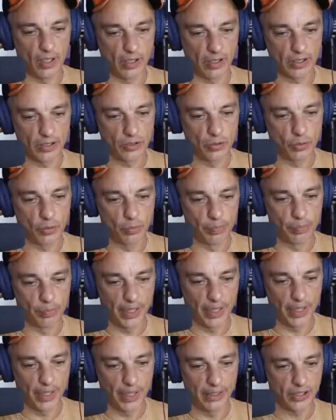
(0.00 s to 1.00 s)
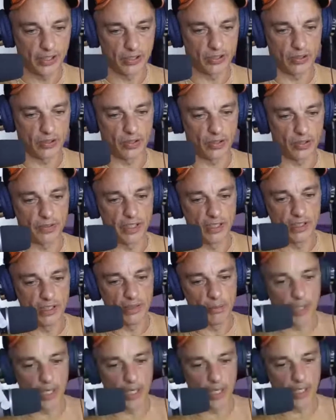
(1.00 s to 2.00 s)
artists who paint textures on
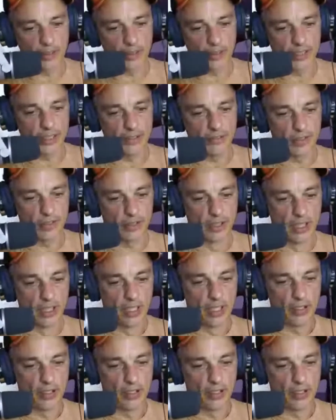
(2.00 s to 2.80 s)
3D models, even